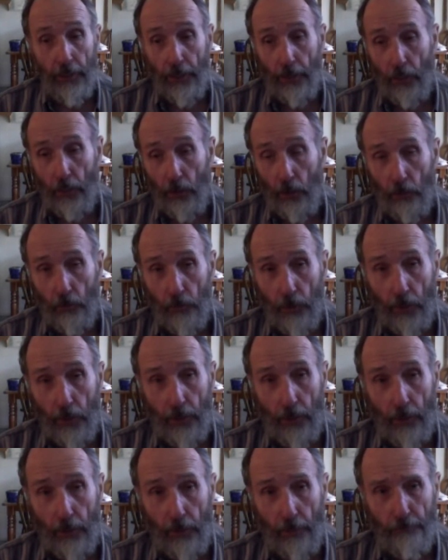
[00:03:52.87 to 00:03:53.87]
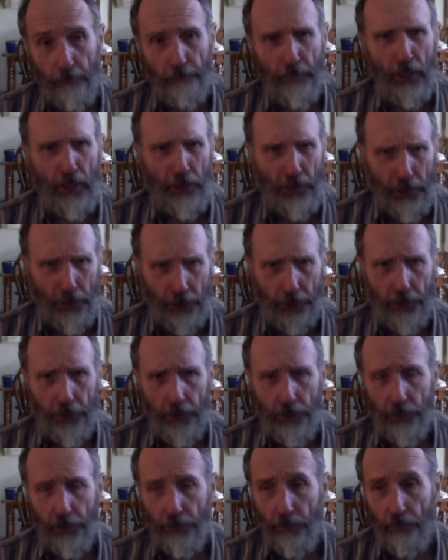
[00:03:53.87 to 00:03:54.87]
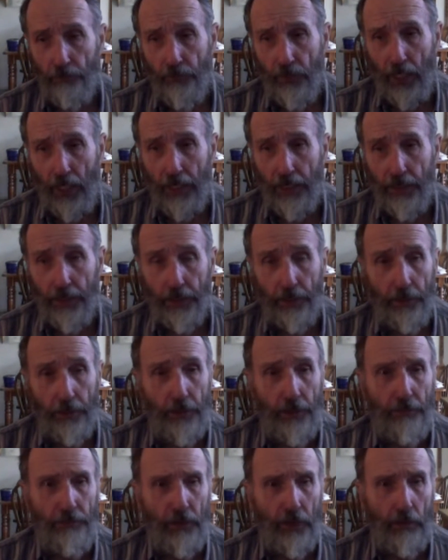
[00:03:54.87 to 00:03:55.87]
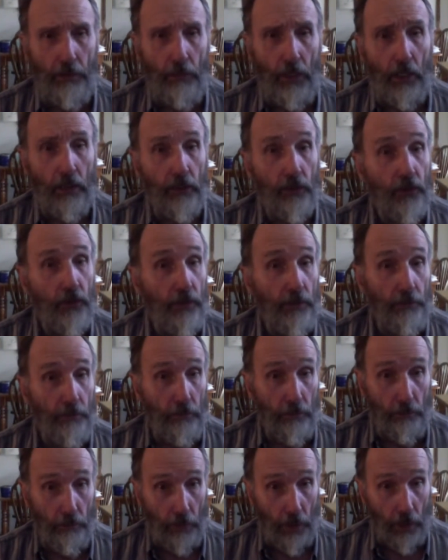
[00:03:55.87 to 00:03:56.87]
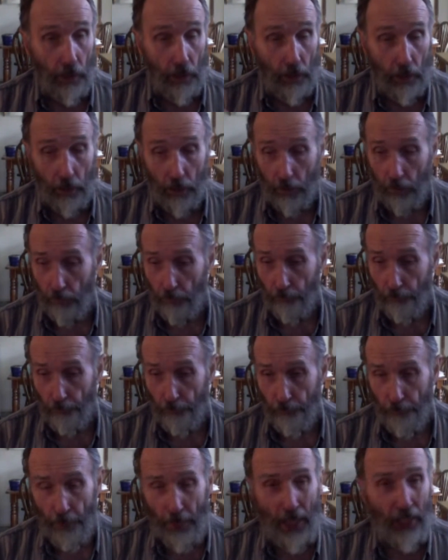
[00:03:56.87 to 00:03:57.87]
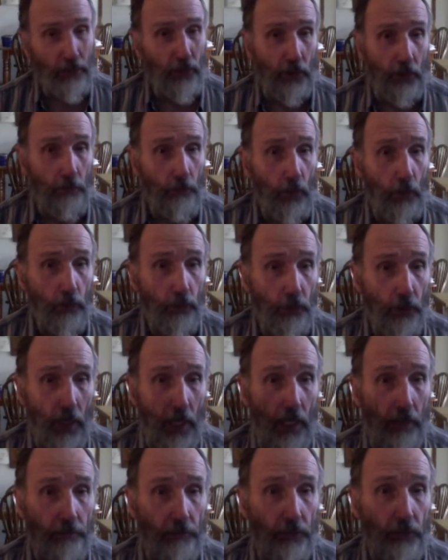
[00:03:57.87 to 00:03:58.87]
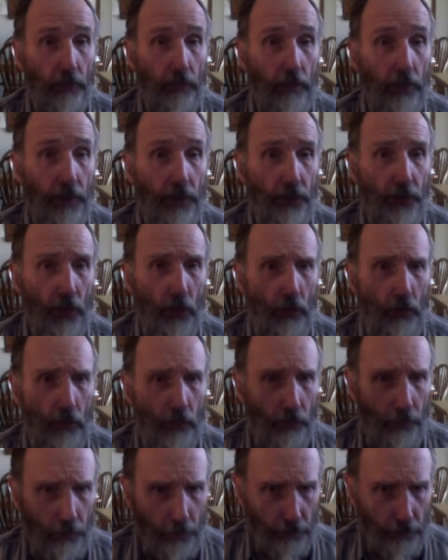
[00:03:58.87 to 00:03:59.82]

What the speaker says: You can find even amongst Eskimo tribes with so